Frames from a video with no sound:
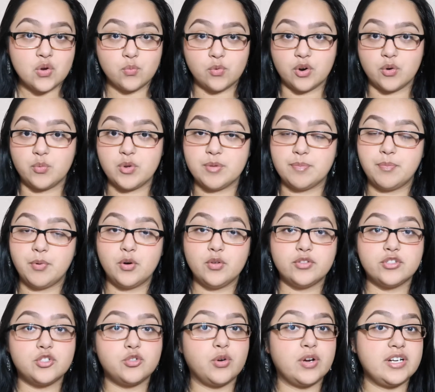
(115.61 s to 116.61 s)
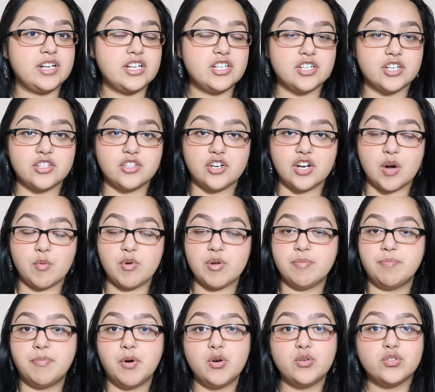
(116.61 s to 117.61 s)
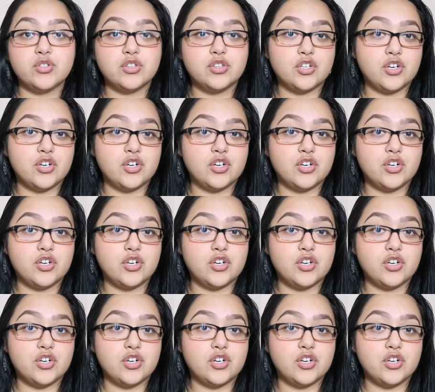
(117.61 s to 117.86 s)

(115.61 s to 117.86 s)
where we both train each other and we both